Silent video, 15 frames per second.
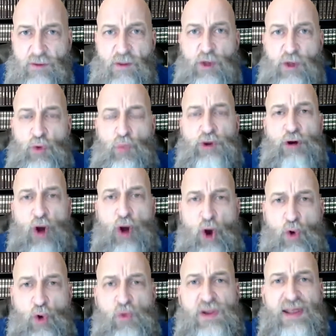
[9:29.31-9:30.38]
we're
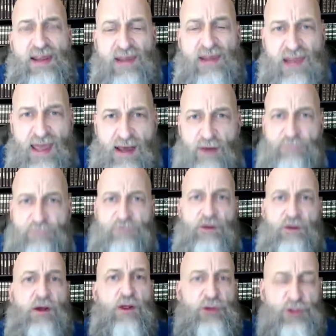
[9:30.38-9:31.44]
only left
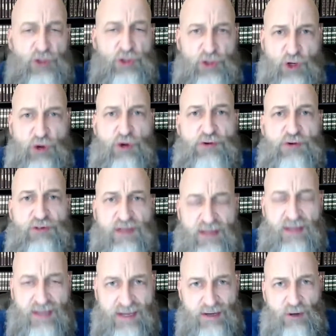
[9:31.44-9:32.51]
to turn to
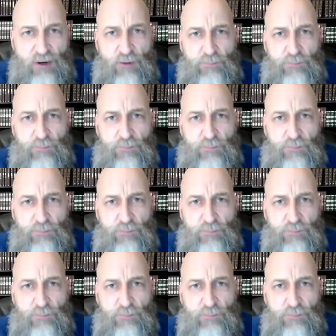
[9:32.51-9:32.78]
Him.